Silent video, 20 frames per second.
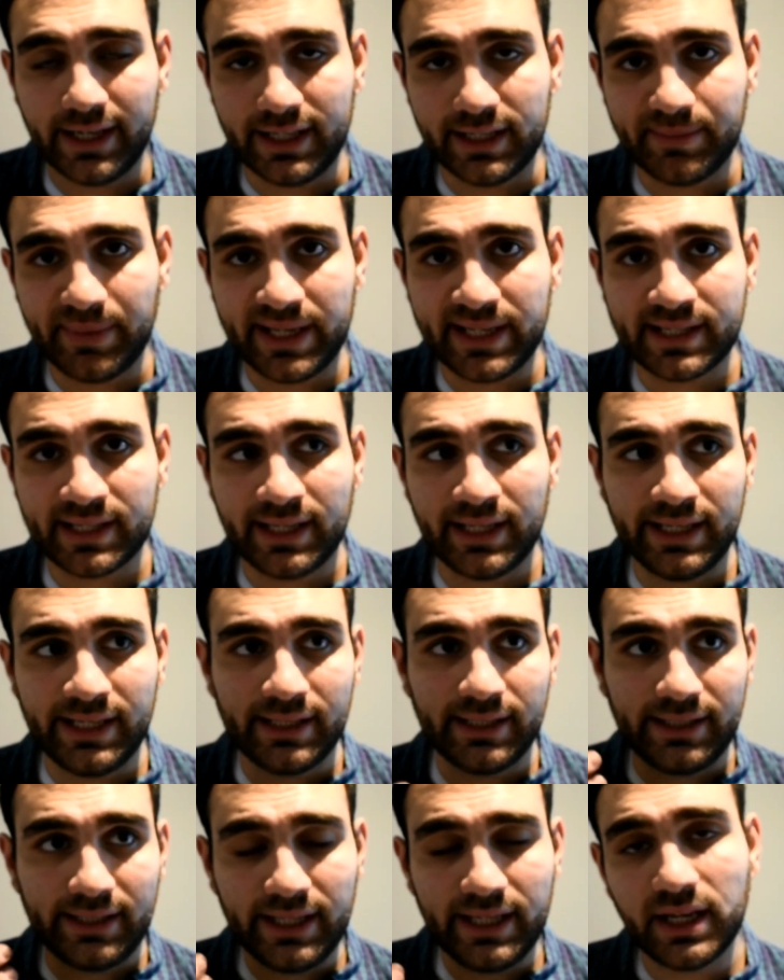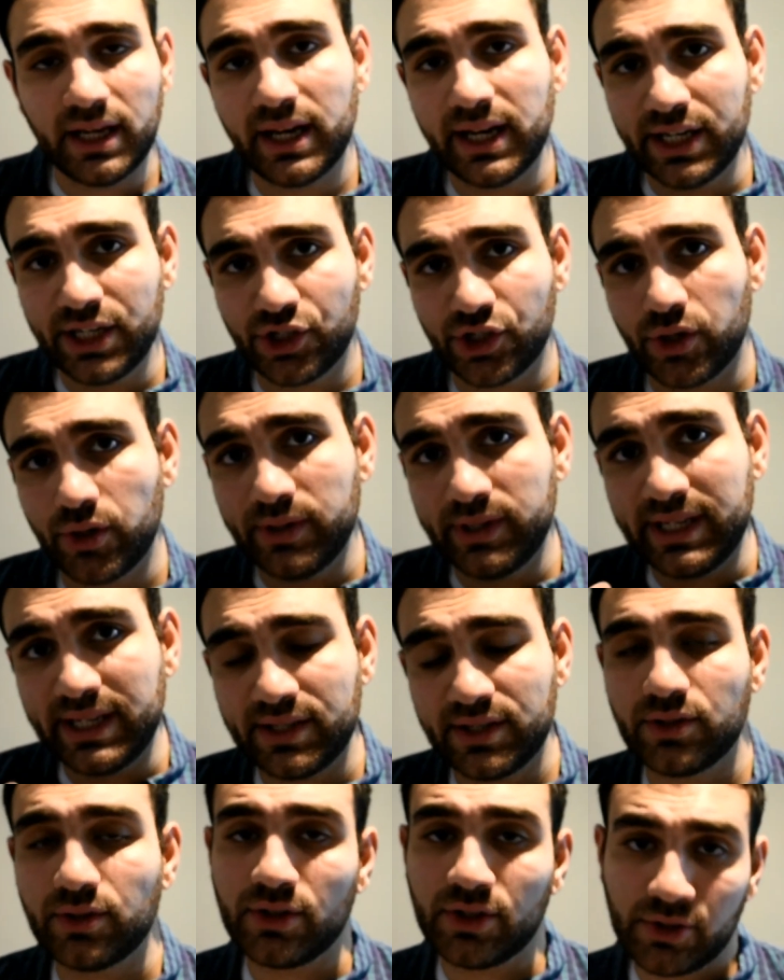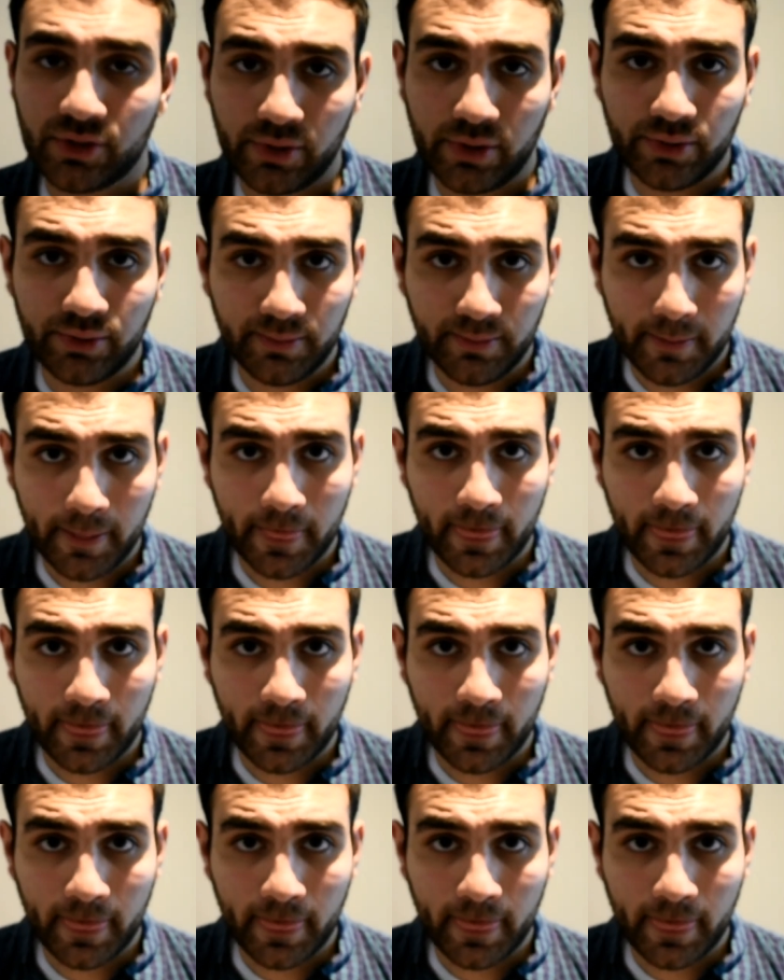It's basically dihydrotestosterone,